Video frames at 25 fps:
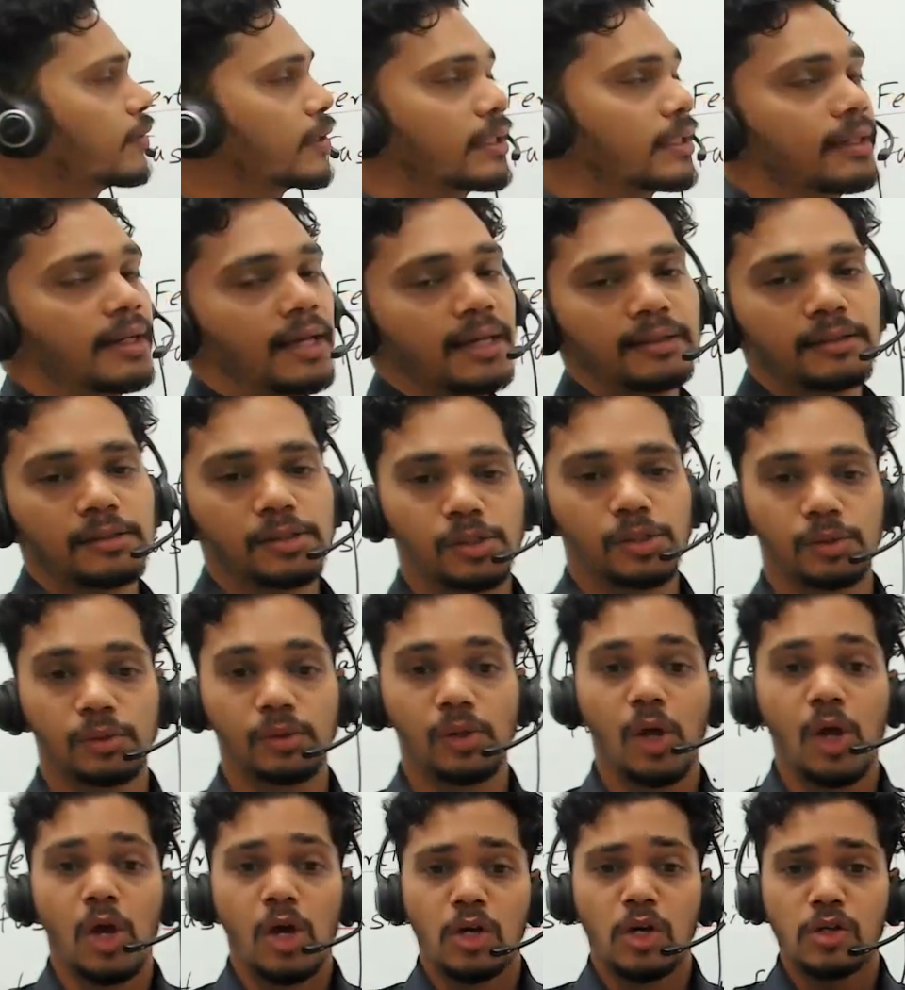fertilization.
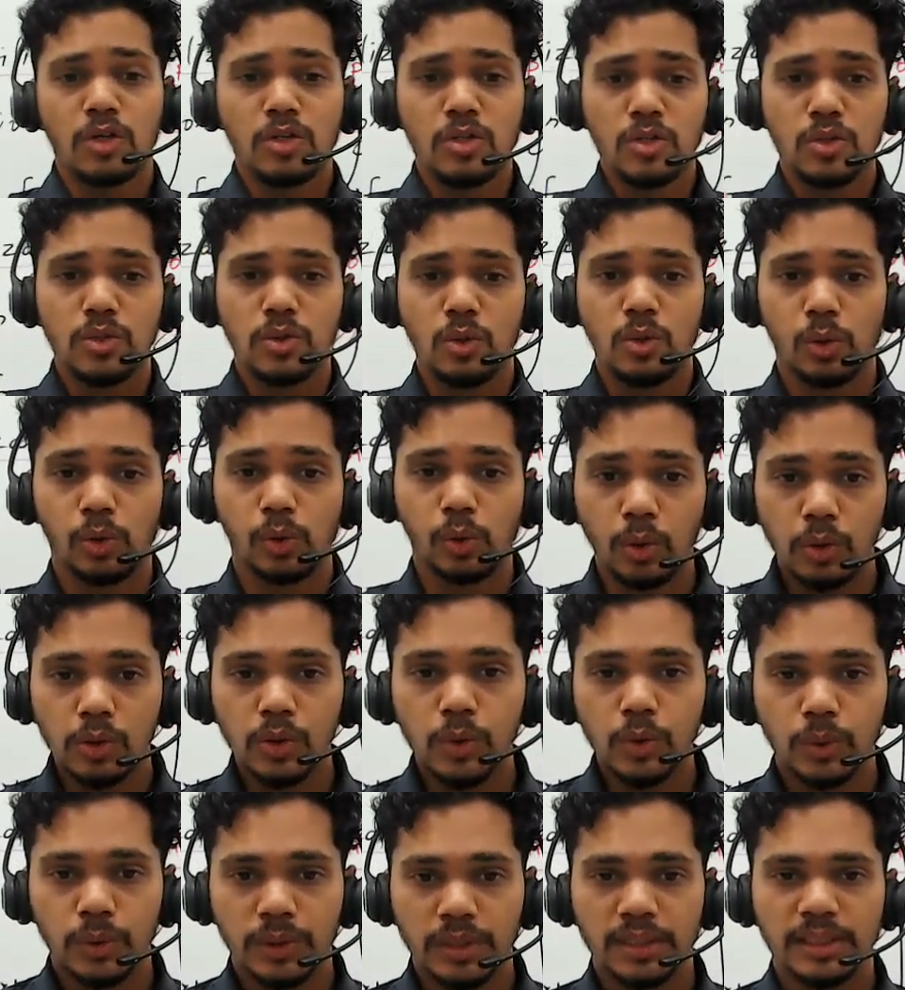So those
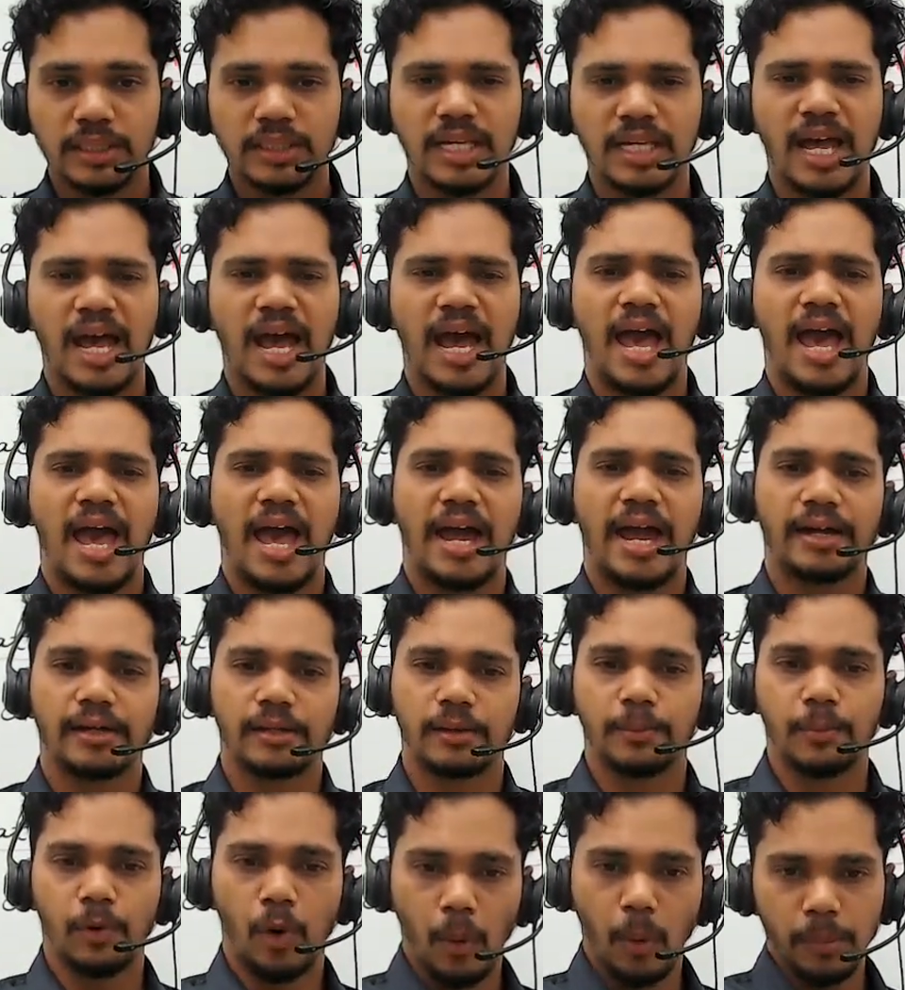students had
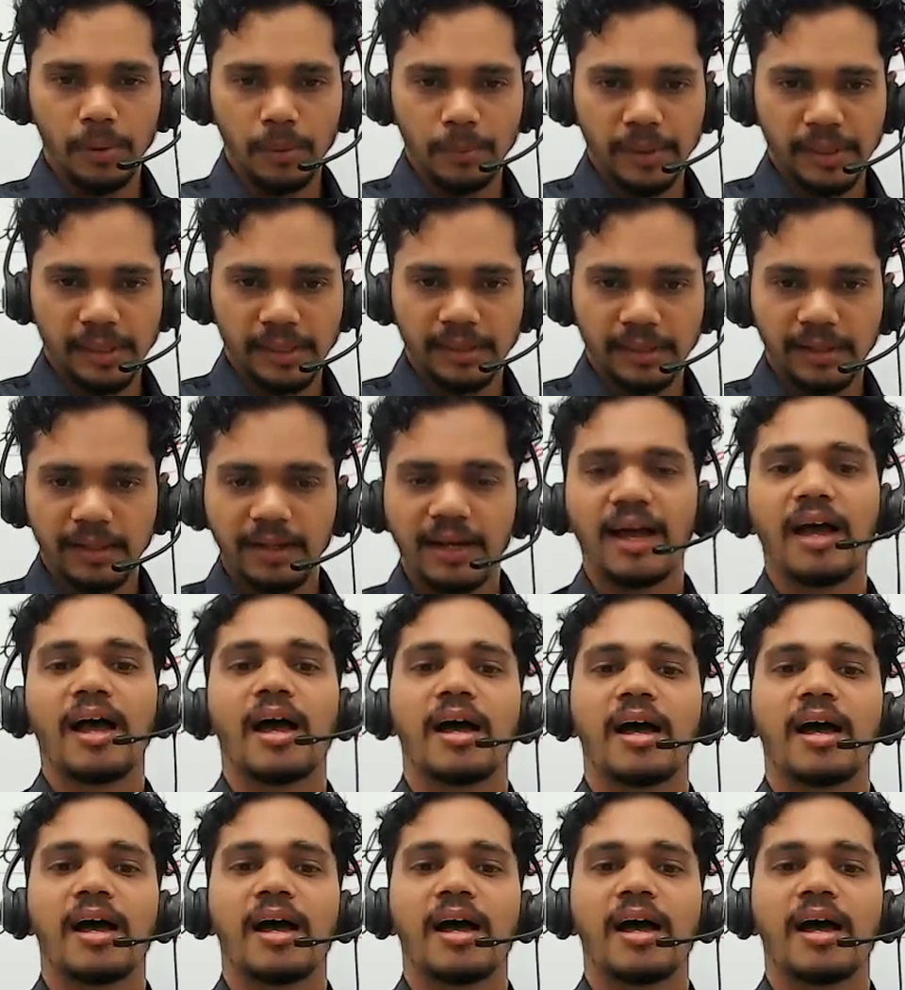the problem earlier.